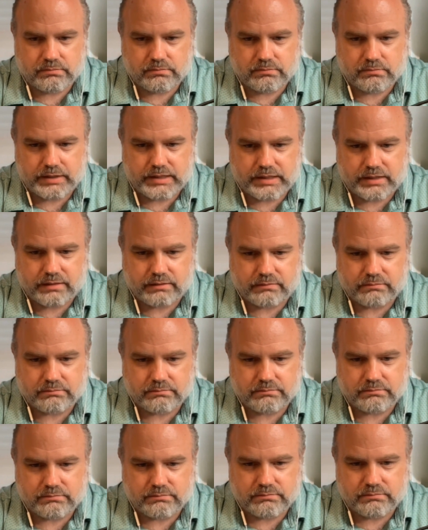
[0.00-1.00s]
we can
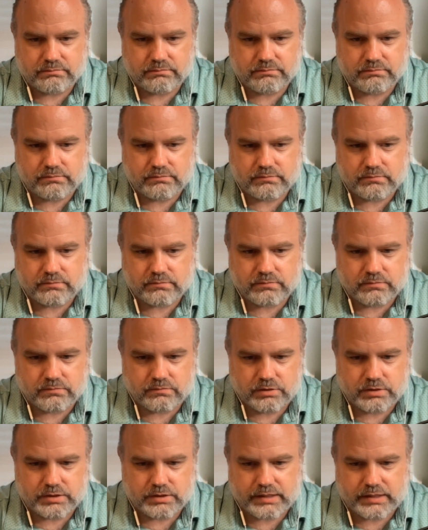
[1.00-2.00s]

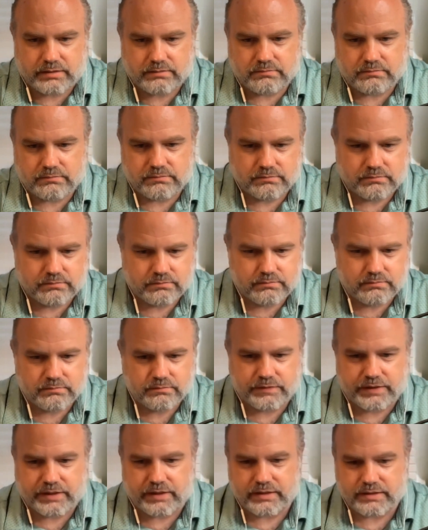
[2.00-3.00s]
look at
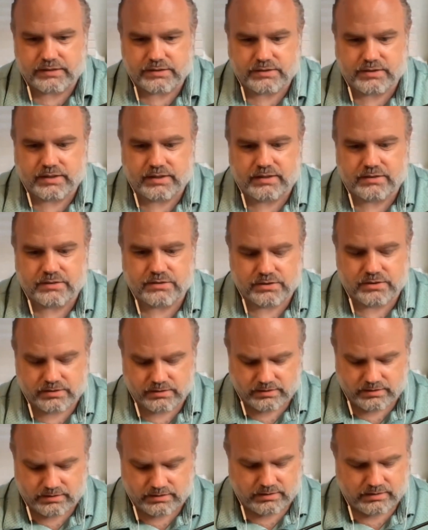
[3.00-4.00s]
various
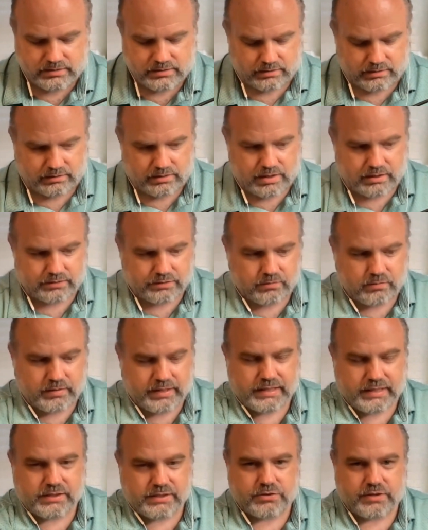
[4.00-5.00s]
things along the
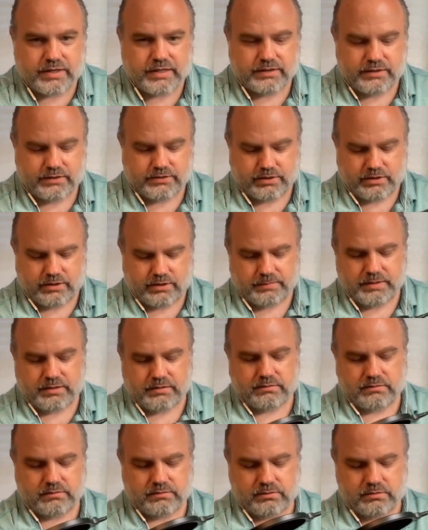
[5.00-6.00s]
way to try to
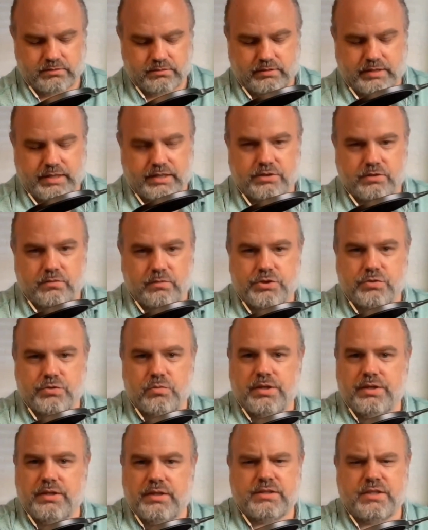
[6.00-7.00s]
determine, okay, so which
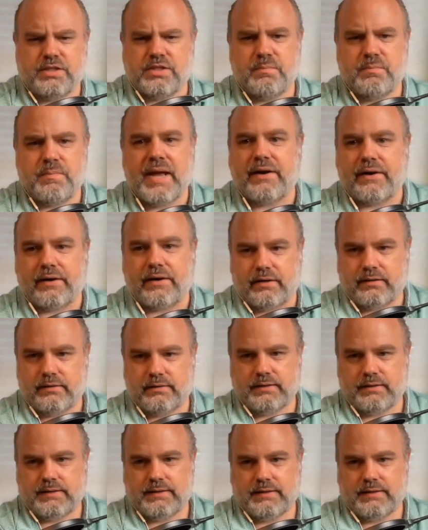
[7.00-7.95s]
one of these is better?